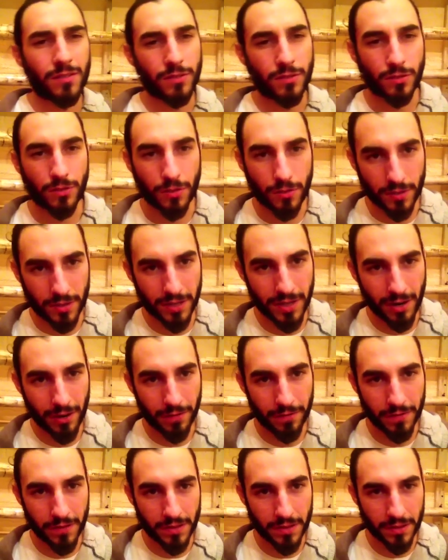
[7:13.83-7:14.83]
So you see how it
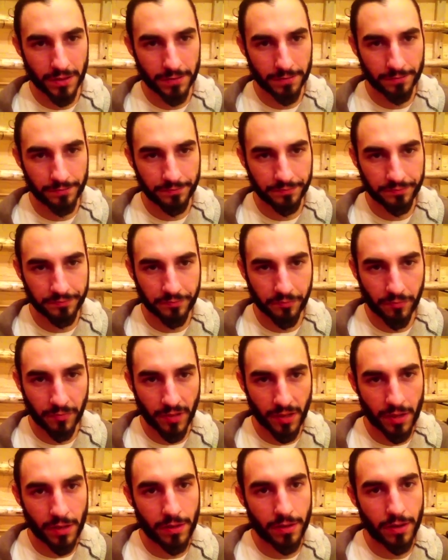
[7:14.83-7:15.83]
fits in?
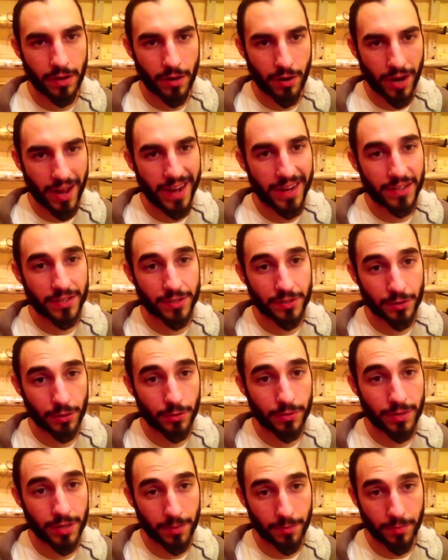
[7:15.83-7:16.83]
Now at a slow
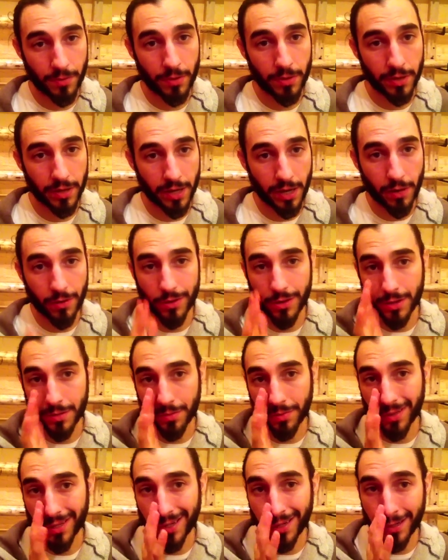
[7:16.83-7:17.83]
tempo, like I was just
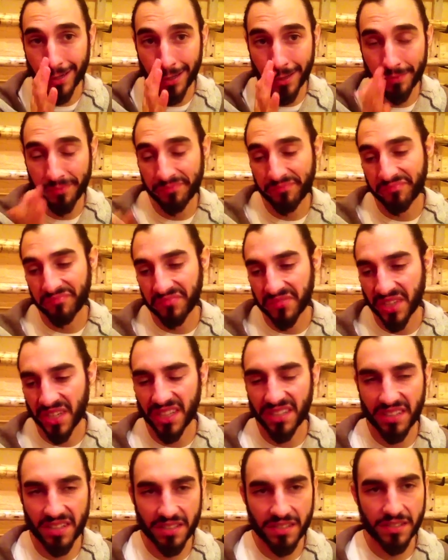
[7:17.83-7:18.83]
playing it,
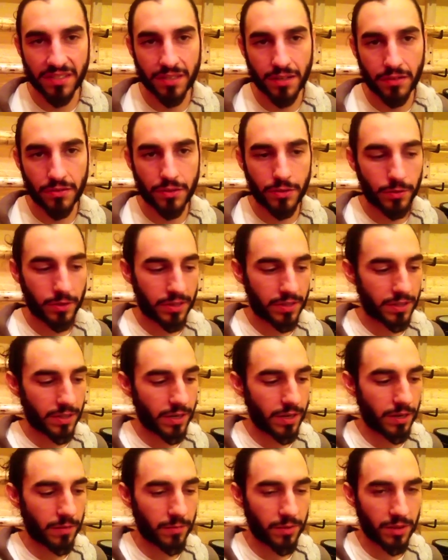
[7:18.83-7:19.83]
it doesn't sound too
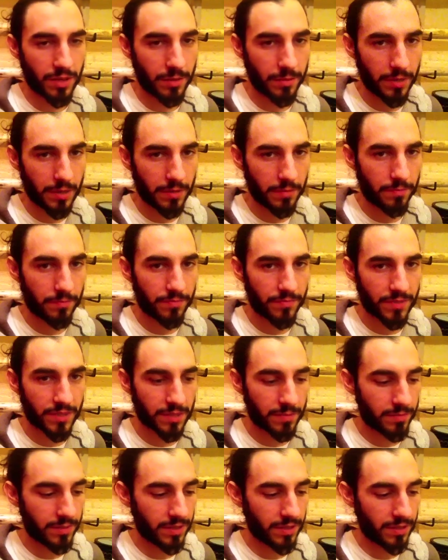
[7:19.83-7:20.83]
exciting, but let me
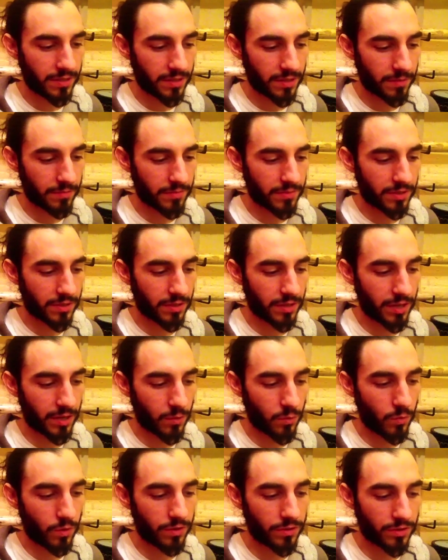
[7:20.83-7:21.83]
speed this up to like
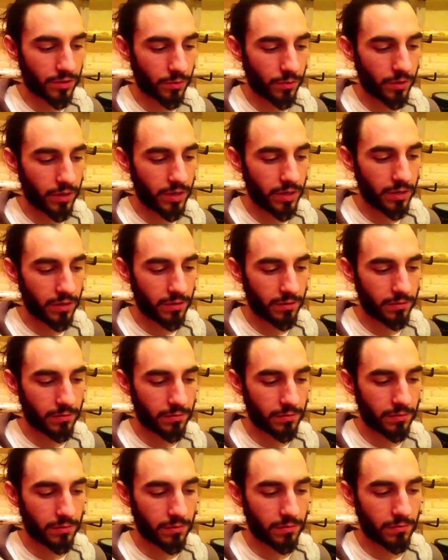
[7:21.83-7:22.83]
120 and
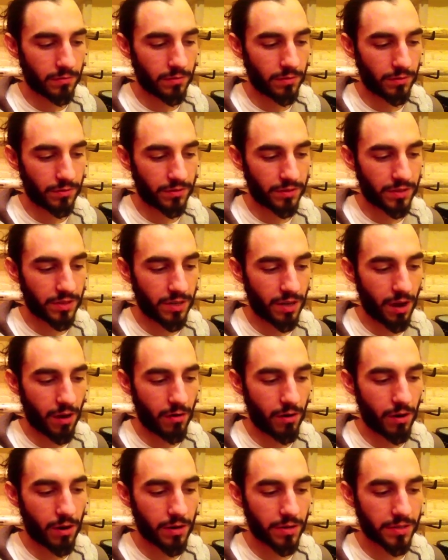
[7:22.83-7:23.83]
you'll see
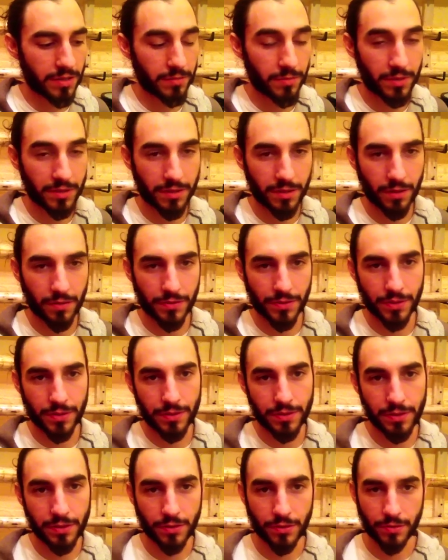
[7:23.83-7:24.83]
how awesome it sounds on
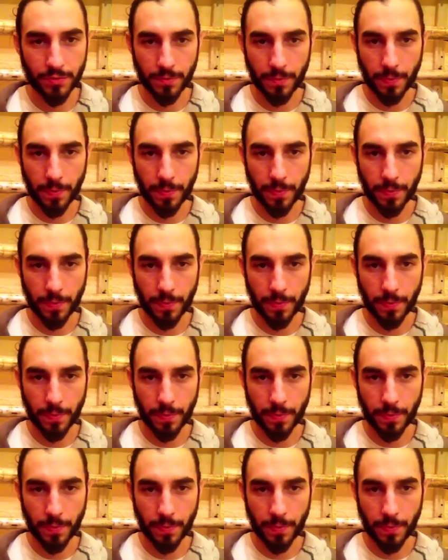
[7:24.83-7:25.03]
Didge.